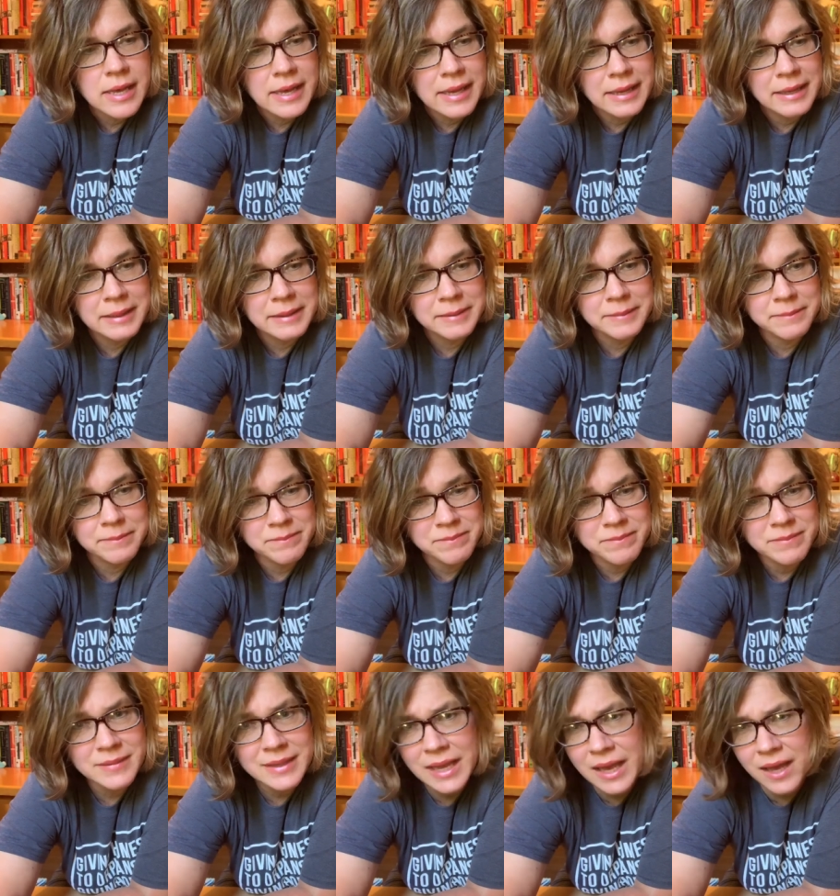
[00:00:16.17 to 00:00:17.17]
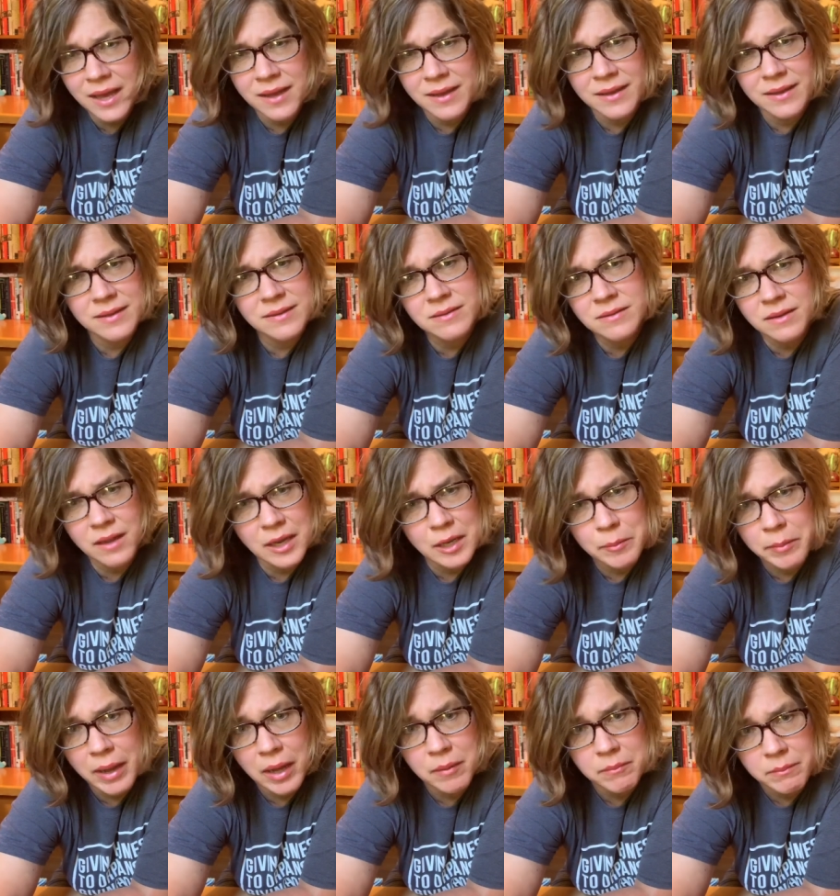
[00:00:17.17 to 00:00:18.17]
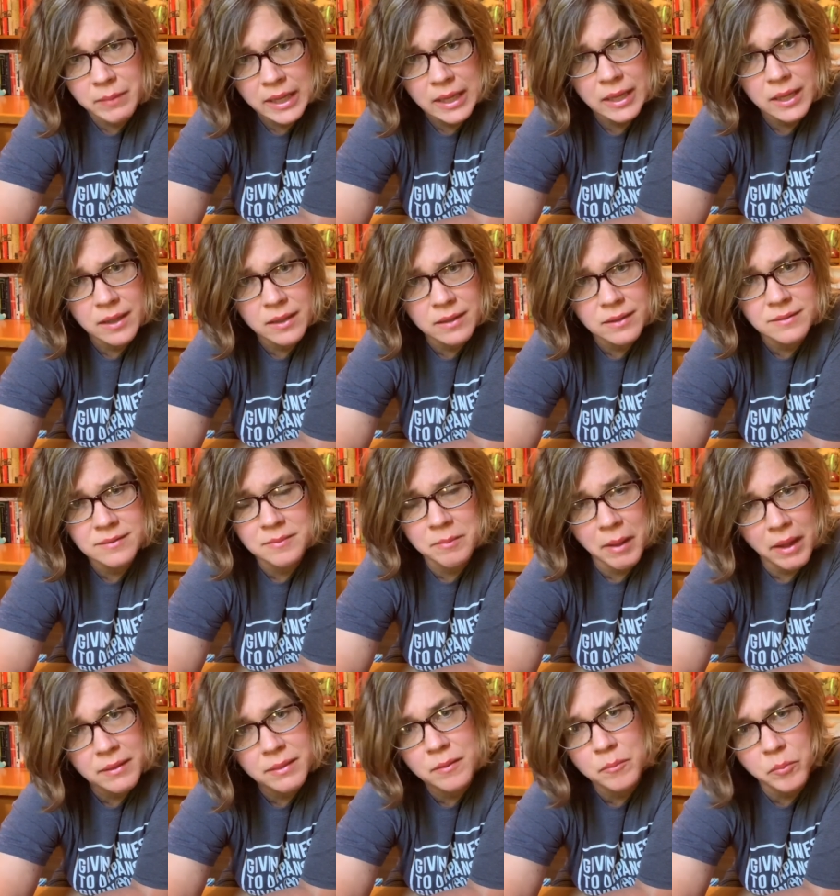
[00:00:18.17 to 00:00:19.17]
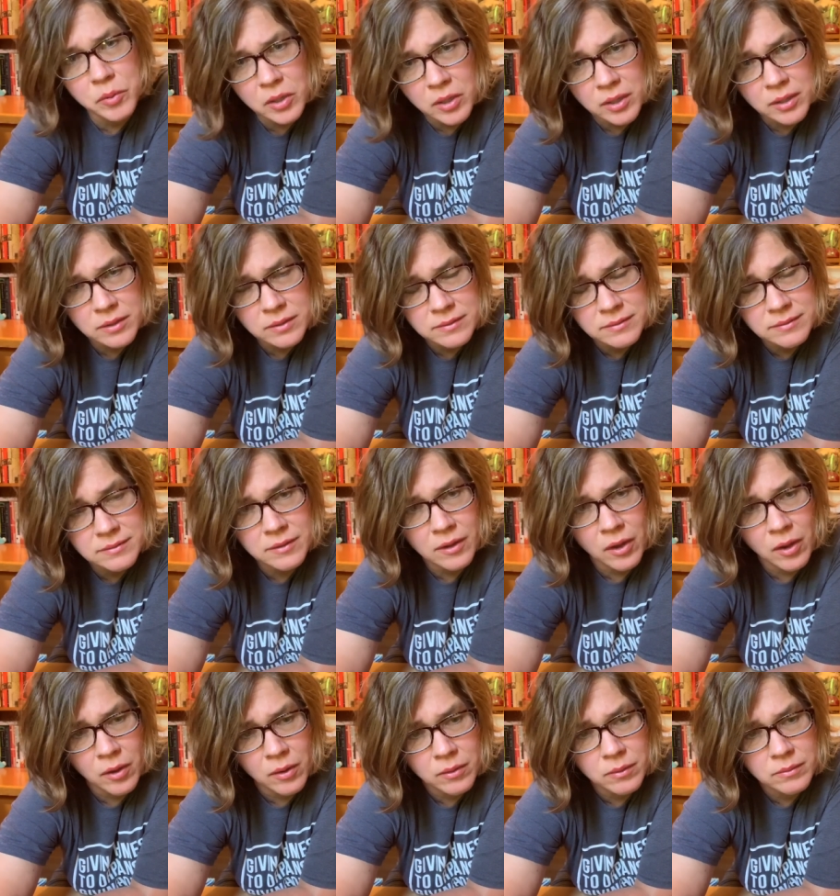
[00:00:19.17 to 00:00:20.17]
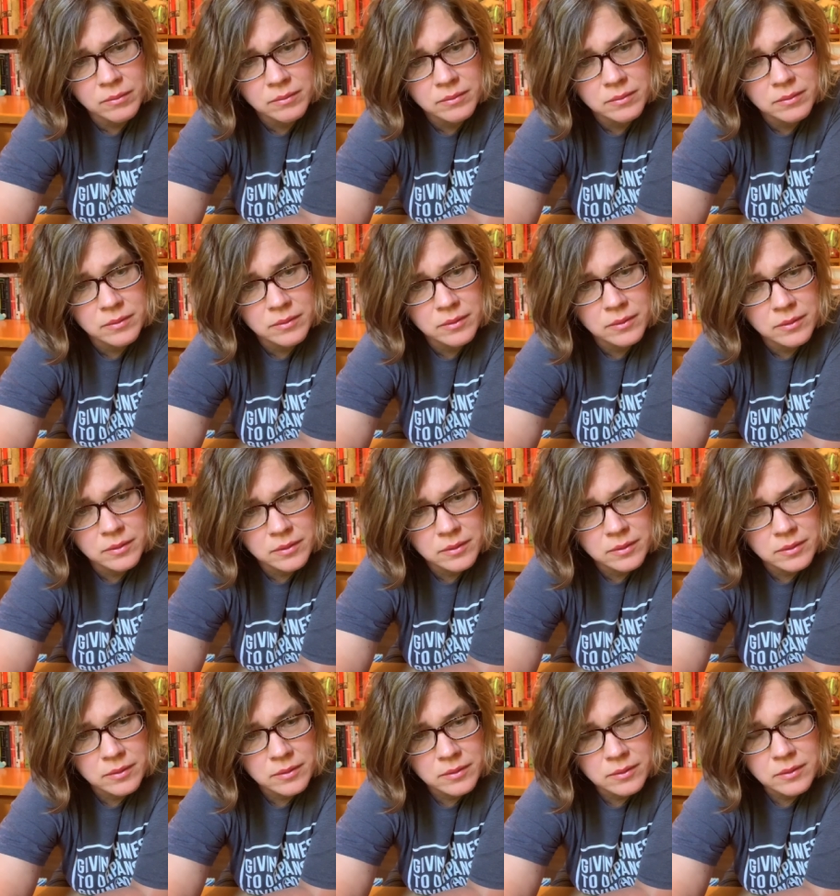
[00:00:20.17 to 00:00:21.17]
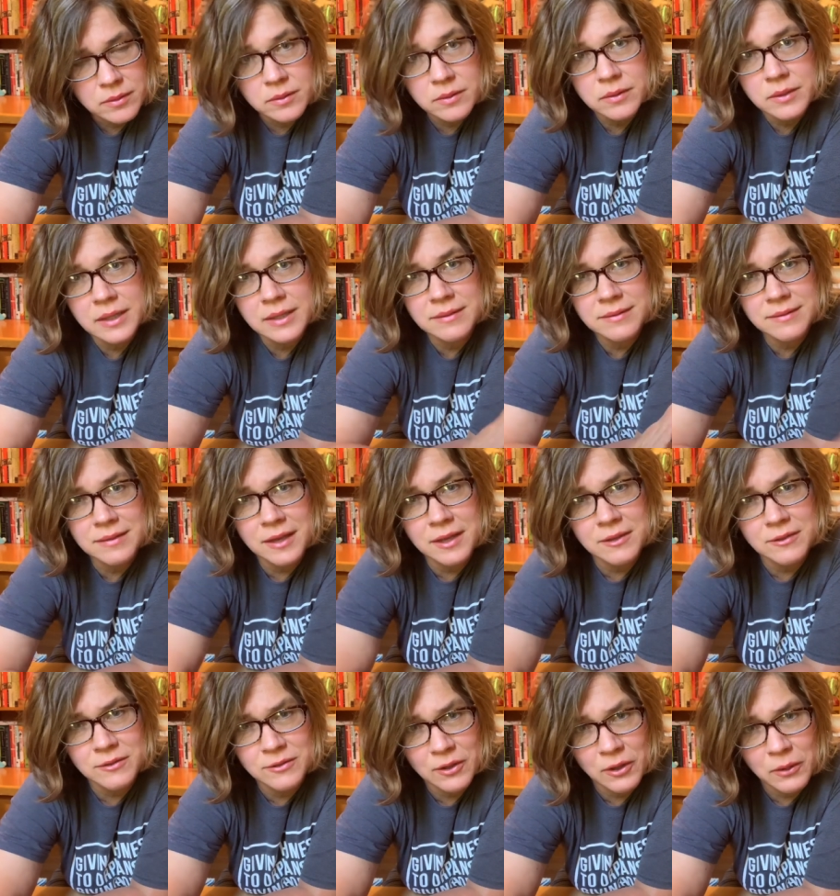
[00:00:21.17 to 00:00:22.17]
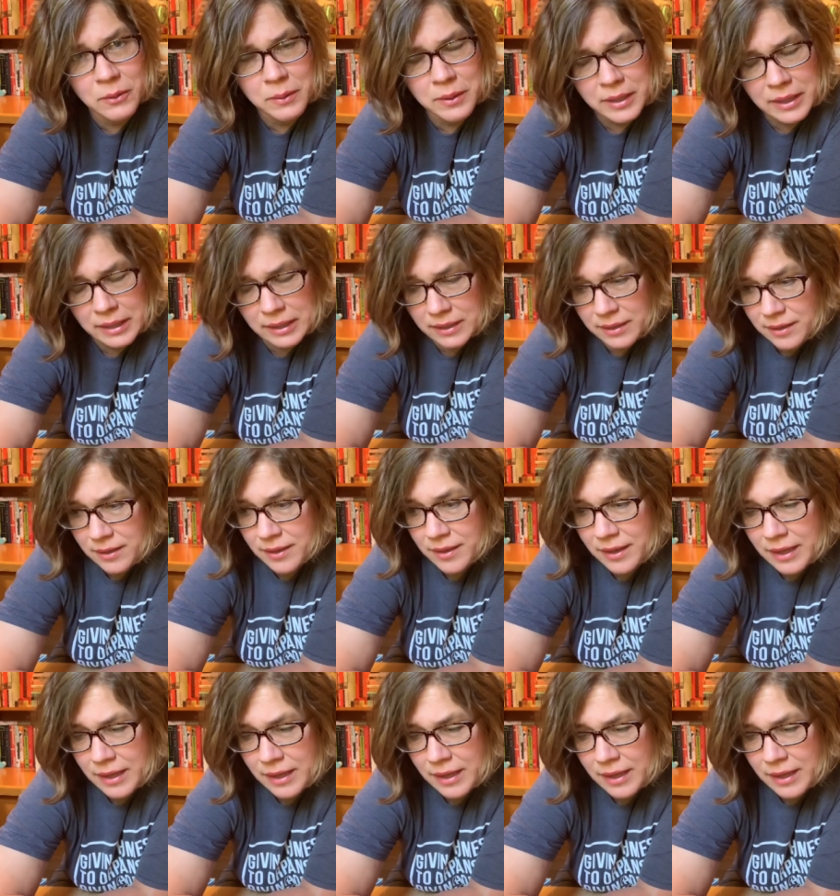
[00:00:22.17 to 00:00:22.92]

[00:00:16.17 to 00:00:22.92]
Um, yeah, it's not about me, it's about the books. So let's get to it.